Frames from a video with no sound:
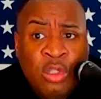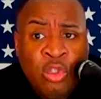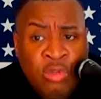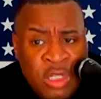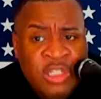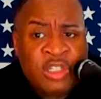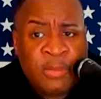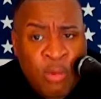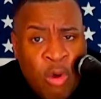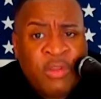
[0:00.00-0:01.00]
you need to
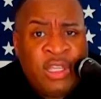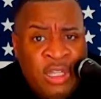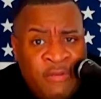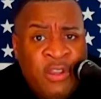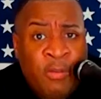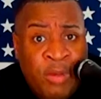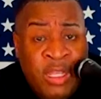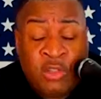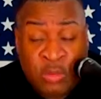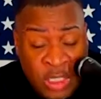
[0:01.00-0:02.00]
support the NFL
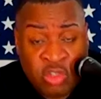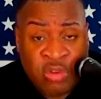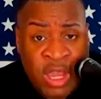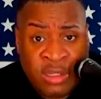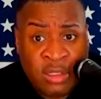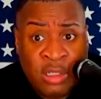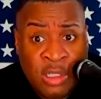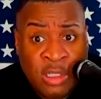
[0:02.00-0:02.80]
players when they're trying to